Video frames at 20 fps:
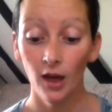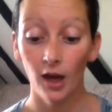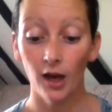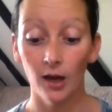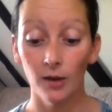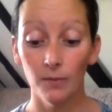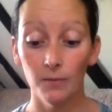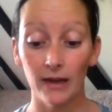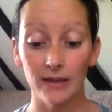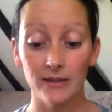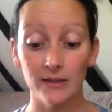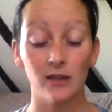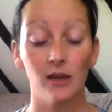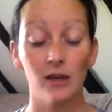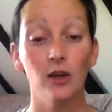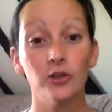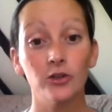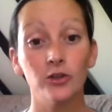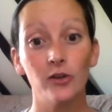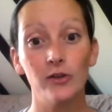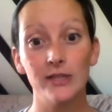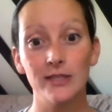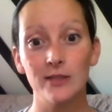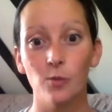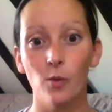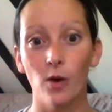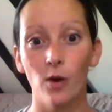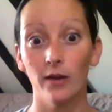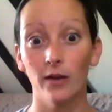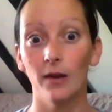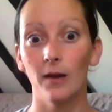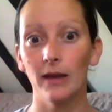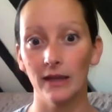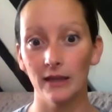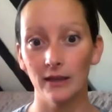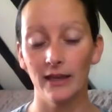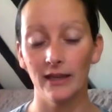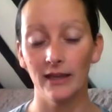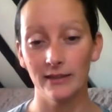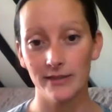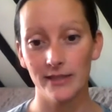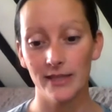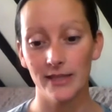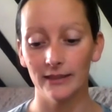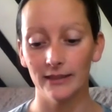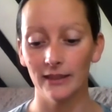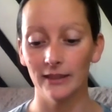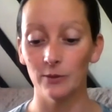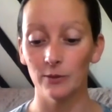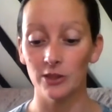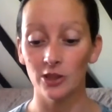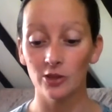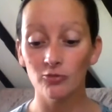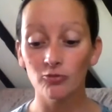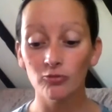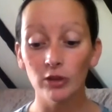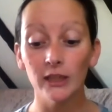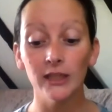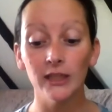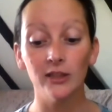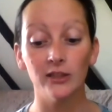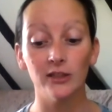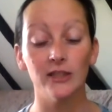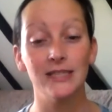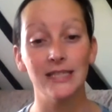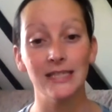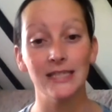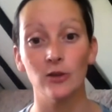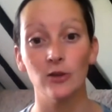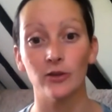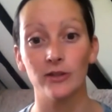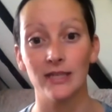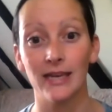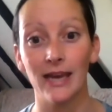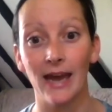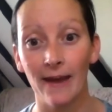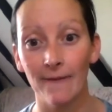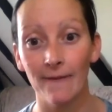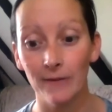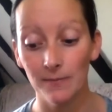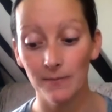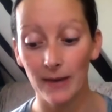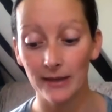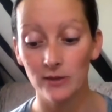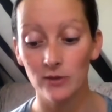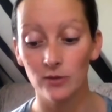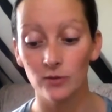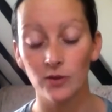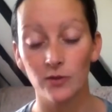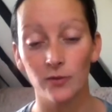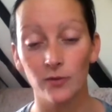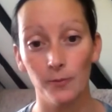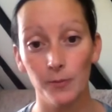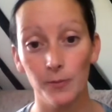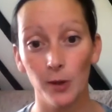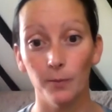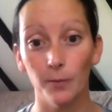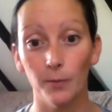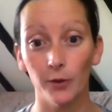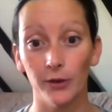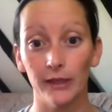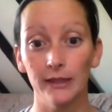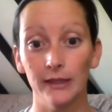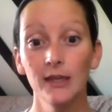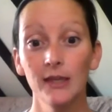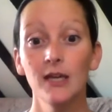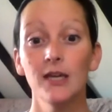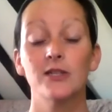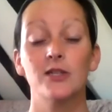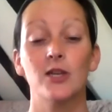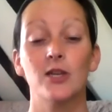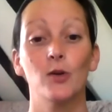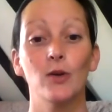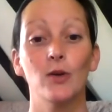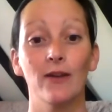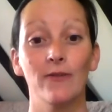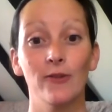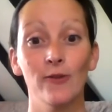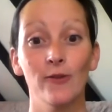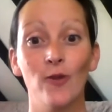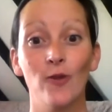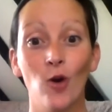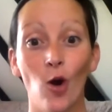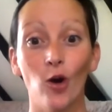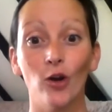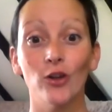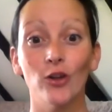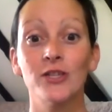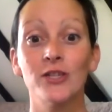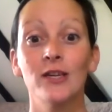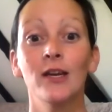And cilantro is the one, incidentally, which is really good at detoxing heavy metals from your body. So if you've got